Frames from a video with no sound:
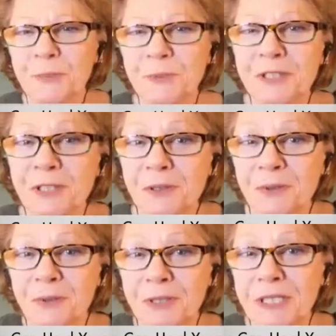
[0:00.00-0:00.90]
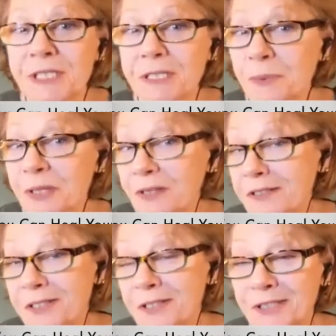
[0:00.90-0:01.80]
2, this is one that
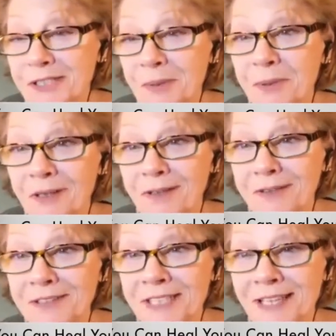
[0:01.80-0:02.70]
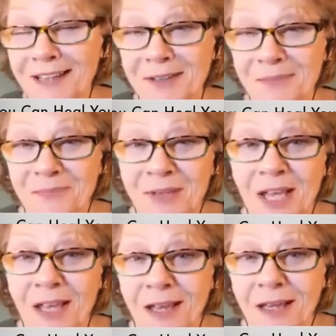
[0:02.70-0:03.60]
turns up a lot.
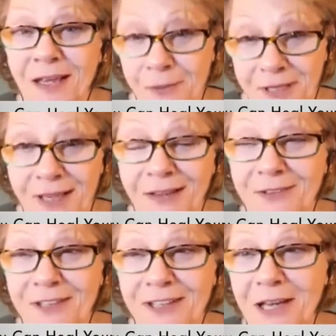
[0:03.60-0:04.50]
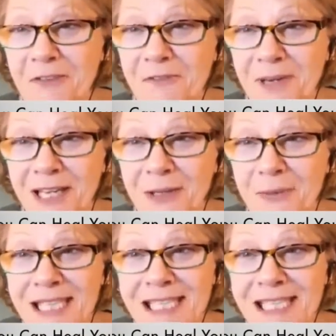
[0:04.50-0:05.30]
You Can Heal Your Life by Louise